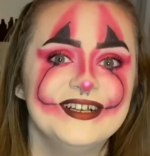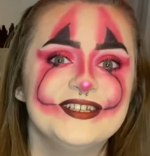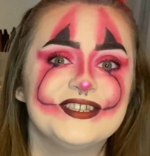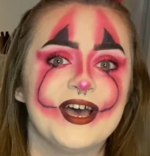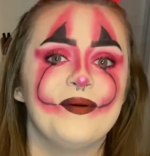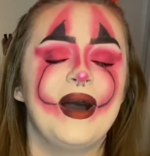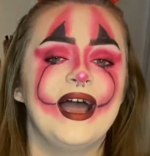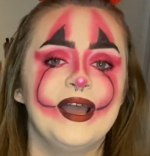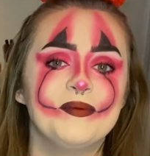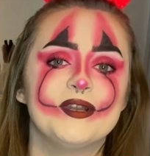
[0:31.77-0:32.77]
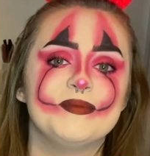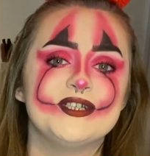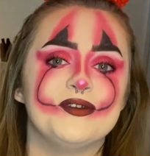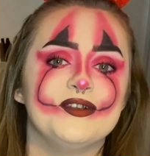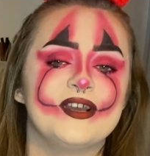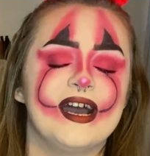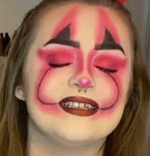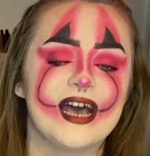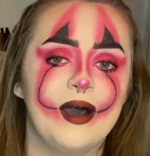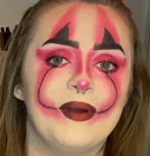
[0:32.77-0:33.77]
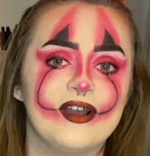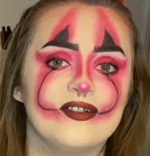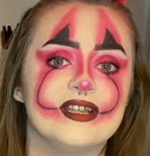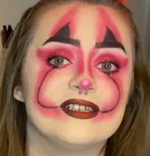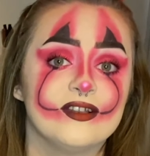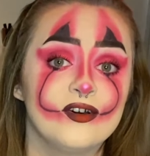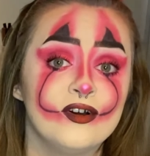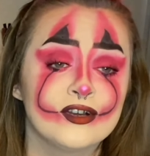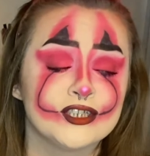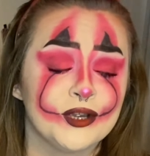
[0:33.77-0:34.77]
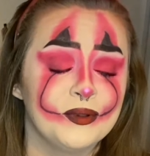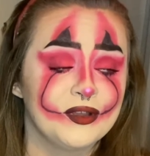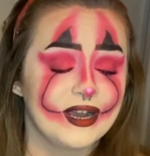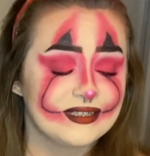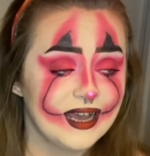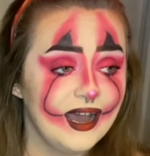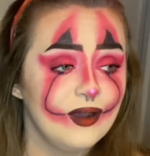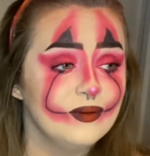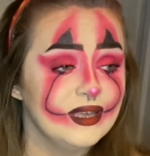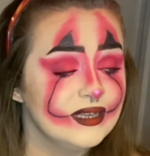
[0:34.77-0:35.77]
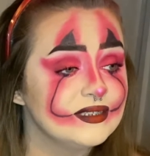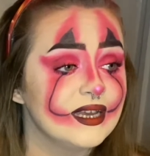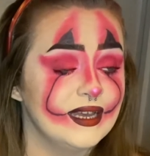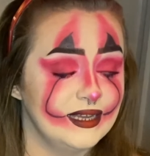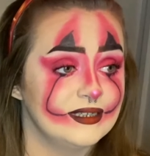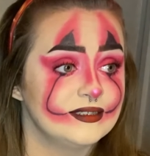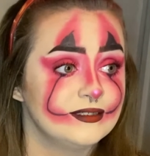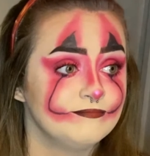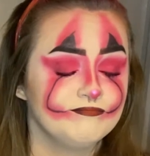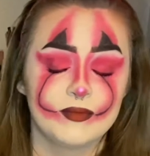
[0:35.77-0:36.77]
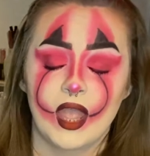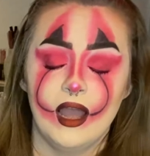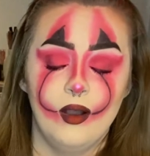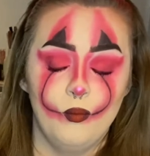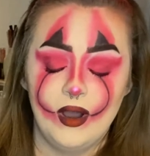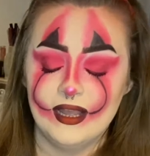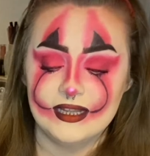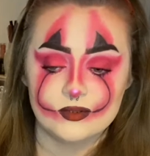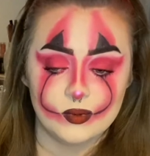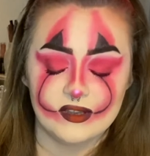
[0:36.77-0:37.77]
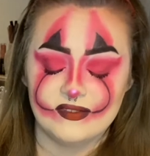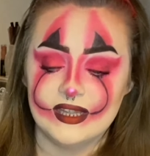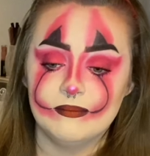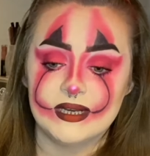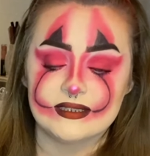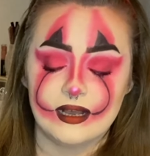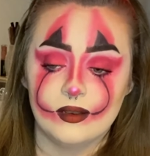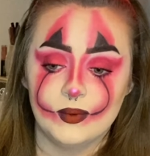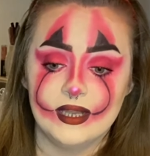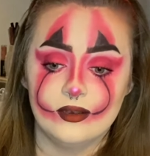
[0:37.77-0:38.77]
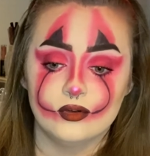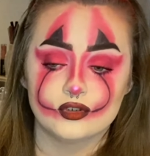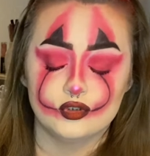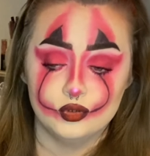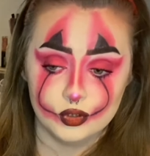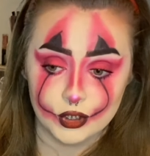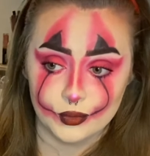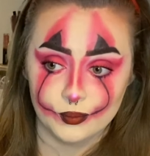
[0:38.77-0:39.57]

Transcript: So I am going to be showing you guys how I got this look, showing you guys how easy it is and why it is one of the best Halloween looks to do.